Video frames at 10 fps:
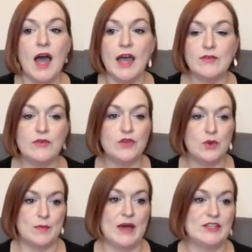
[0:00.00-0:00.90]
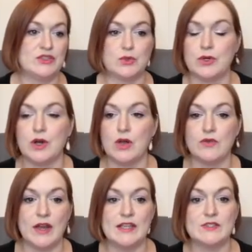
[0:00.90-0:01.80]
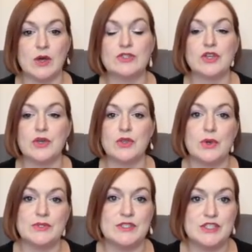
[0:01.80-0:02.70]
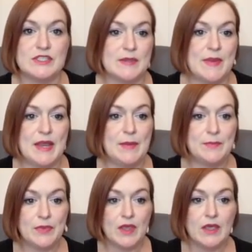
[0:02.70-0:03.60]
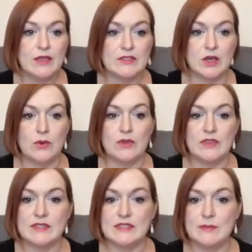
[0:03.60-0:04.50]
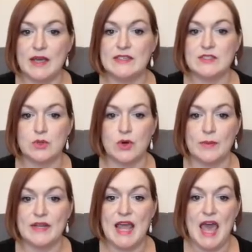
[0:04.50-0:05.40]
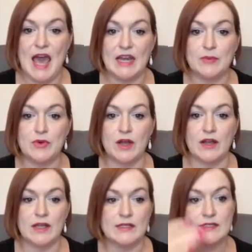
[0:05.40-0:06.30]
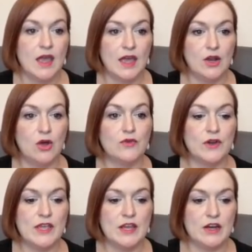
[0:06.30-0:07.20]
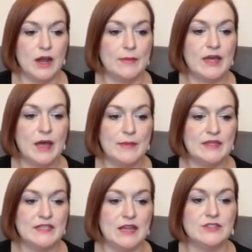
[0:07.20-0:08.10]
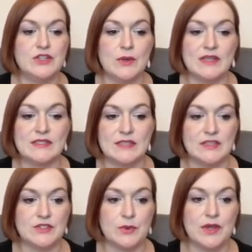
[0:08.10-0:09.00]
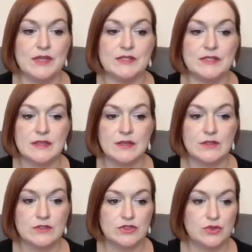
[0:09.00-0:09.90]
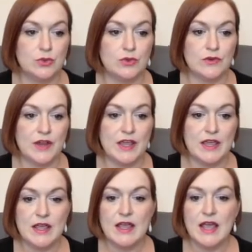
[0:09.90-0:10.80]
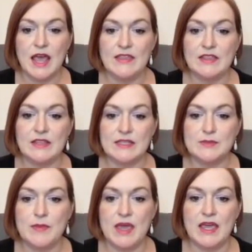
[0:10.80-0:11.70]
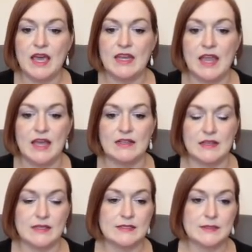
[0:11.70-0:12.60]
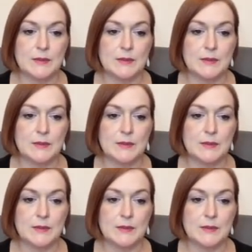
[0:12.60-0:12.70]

I have a few in my store already, so I'll show you those in just a minute. So this is my store. I'm going to add a product. And over here, I'm coming down to accessories, jewelry, and then let's make a necklace.